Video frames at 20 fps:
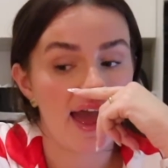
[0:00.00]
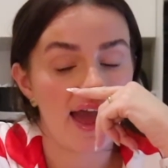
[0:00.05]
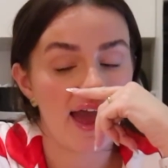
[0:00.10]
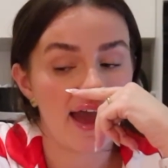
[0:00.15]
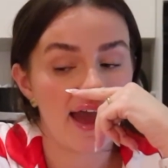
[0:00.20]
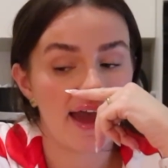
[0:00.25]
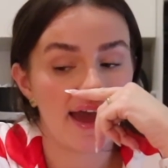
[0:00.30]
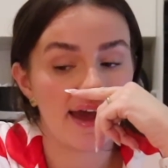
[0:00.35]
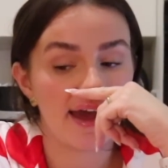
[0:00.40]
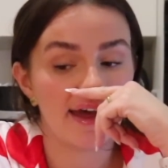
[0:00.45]

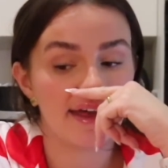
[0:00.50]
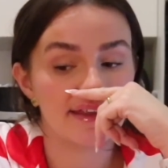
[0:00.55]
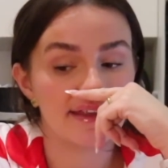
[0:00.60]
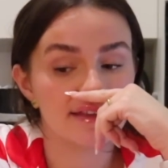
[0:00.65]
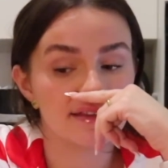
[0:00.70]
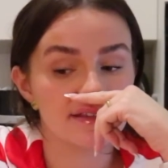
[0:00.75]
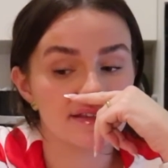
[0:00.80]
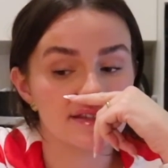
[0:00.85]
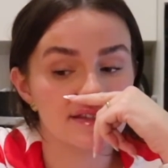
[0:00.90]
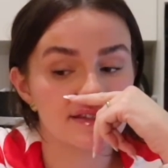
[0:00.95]

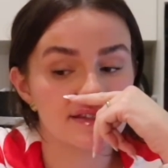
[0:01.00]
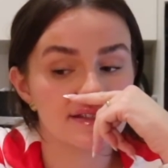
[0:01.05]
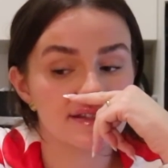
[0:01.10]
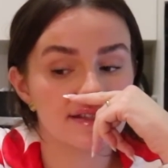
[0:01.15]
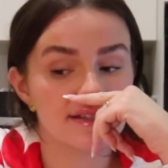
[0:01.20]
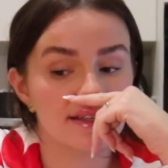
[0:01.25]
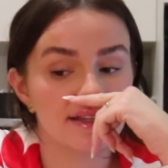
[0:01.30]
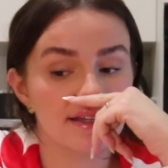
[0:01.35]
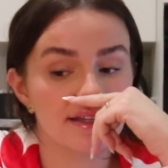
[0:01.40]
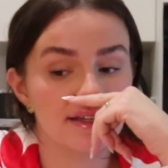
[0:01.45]
And
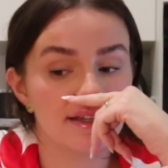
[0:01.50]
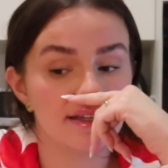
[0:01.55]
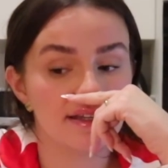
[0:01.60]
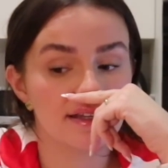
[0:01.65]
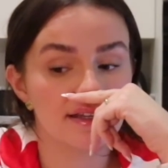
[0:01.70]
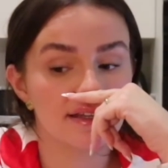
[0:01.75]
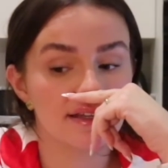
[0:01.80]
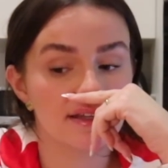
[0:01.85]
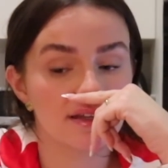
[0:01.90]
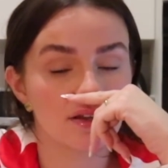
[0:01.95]

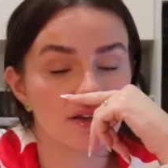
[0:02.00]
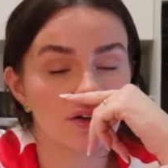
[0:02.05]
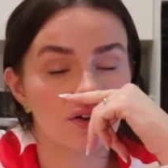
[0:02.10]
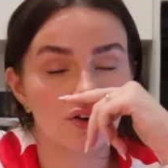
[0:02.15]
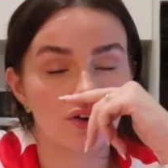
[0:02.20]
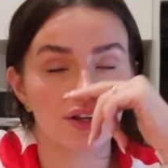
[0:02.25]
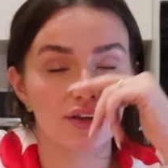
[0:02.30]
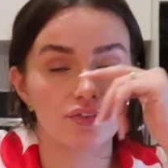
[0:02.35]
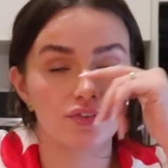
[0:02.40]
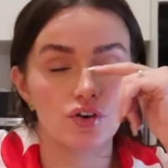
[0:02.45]

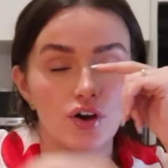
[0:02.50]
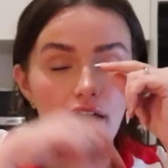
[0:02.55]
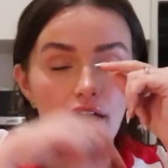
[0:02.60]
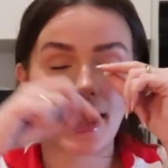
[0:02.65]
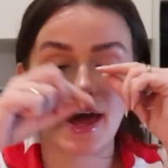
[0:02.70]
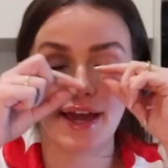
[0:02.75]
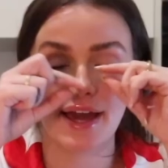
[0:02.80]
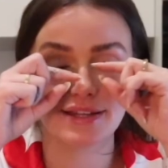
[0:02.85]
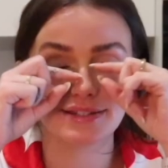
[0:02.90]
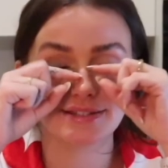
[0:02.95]
God, I've got a
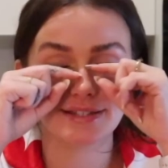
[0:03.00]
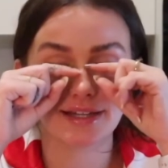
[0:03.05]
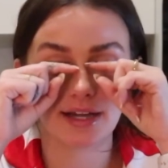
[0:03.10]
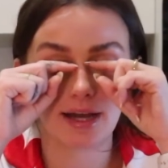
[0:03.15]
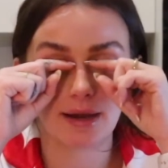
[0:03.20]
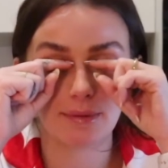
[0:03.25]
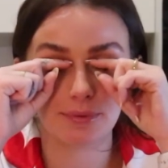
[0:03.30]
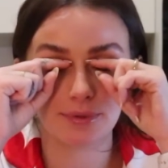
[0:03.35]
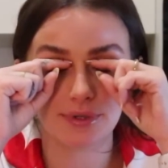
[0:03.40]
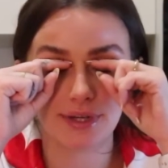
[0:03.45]
hectic
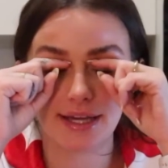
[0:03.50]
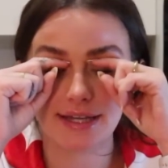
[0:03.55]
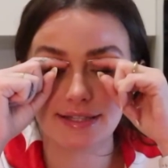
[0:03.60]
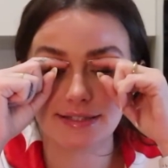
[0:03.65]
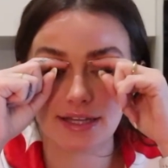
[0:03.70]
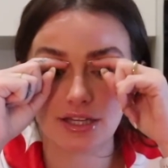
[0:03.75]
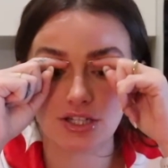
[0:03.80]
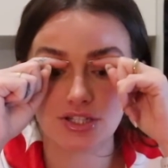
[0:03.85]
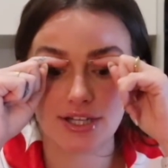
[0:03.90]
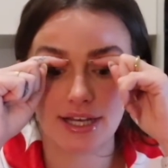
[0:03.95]
couple of days
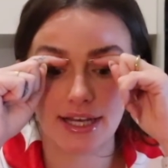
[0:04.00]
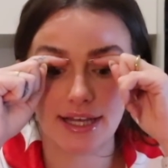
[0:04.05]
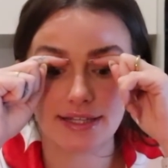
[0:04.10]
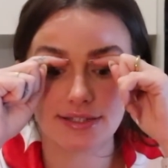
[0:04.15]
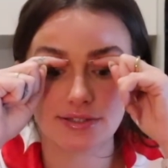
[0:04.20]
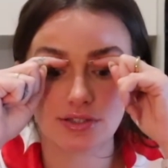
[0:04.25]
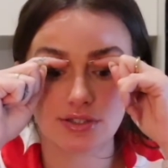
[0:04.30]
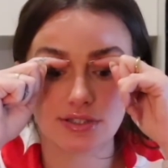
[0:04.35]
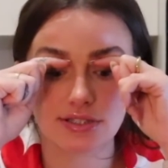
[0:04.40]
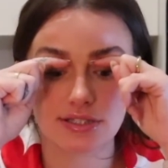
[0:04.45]
actually.
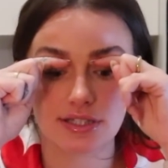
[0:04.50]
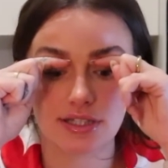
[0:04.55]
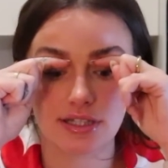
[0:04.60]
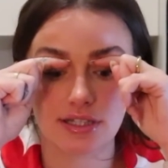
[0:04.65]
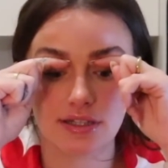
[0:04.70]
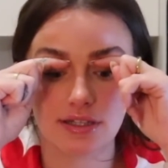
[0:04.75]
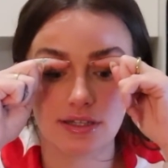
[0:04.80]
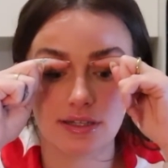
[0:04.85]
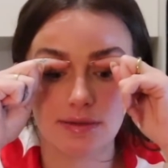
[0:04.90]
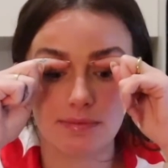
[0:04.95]
So
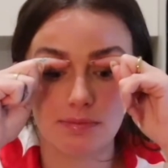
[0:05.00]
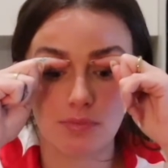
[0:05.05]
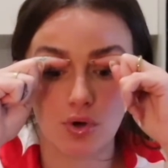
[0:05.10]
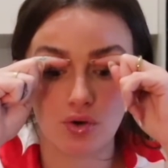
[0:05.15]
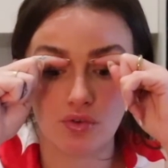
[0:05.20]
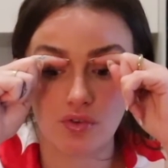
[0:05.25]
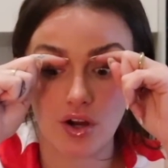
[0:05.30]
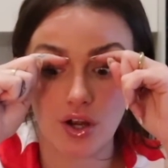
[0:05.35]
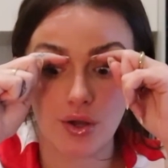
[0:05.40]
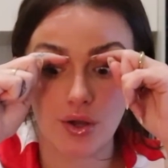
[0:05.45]

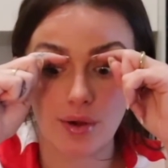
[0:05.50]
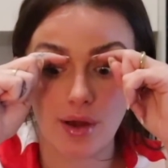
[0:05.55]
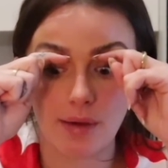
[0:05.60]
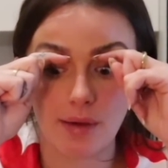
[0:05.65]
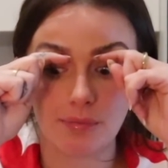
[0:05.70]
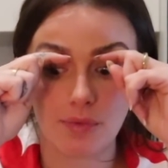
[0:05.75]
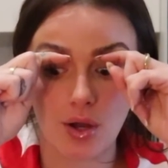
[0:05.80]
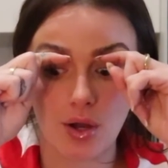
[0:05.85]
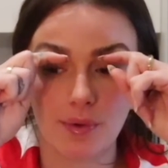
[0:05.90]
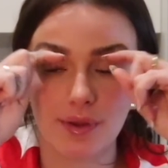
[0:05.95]
tomorrow
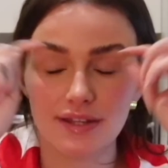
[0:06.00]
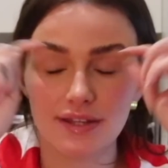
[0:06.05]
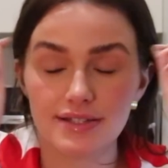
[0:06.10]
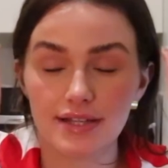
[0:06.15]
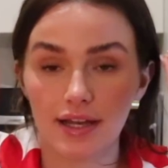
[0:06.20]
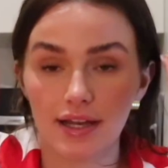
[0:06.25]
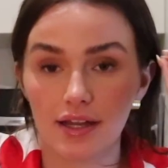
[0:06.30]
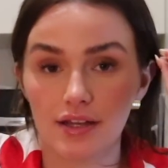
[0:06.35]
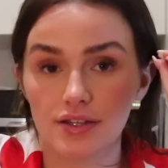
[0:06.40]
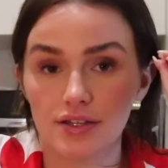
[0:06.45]
I'm going
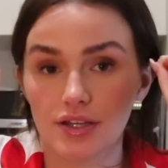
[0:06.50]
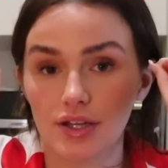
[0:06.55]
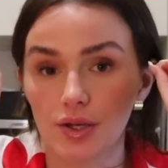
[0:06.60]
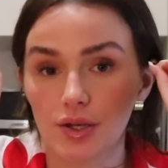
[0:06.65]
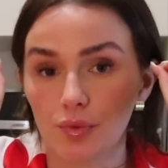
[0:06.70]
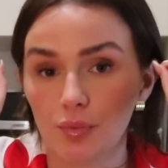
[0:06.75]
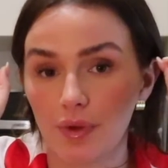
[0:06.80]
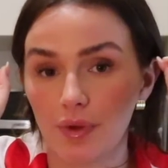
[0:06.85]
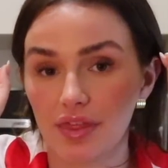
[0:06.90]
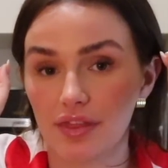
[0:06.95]
to
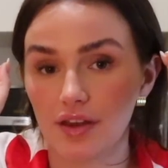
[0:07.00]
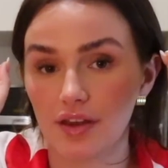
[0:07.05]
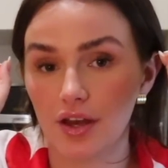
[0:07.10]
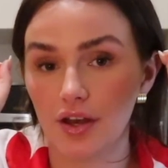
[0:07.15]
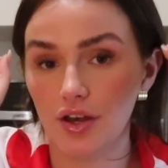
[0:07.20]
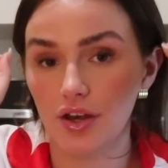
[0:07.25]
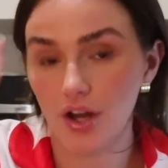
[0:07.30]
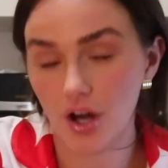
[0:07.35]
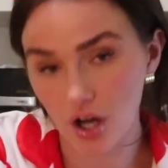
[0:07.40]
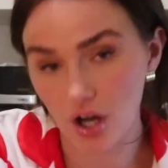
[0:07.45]
London with
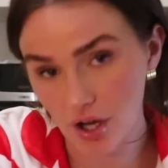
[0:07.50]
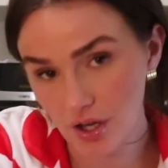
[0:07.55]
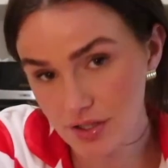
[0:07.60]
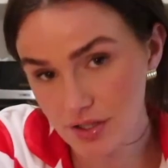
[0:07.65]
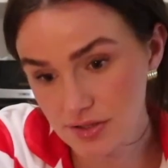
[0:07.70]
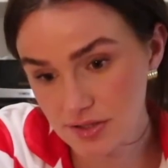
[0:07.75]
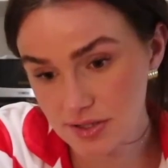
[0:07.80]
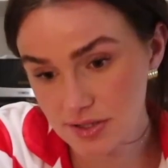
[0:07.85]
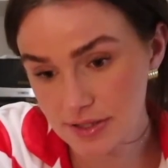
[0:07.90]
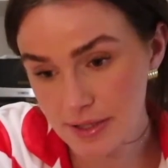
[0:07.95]

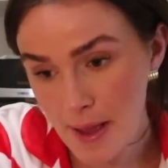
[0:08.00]
Nars,